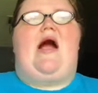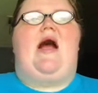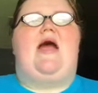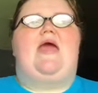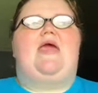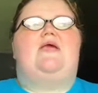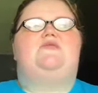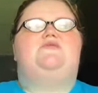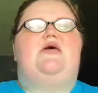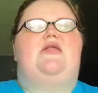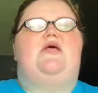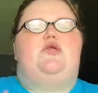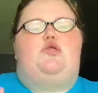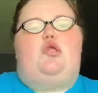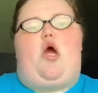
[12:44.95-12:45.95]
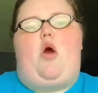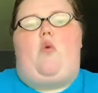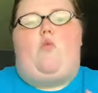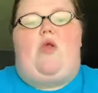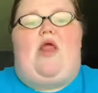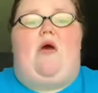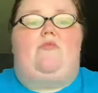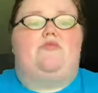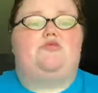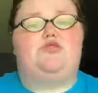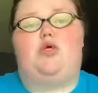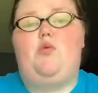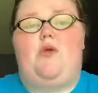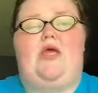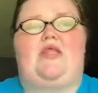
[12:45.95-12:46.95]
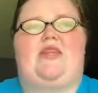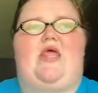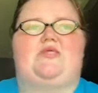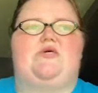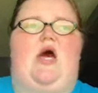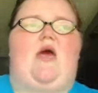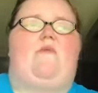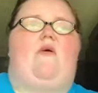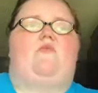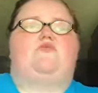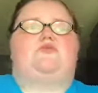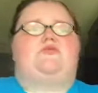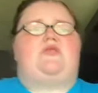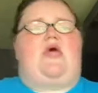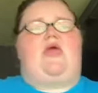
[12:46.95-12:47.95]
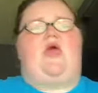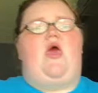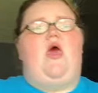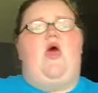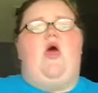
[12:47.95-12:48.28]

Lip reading: I didn't know what I was doing at that time. I was just like,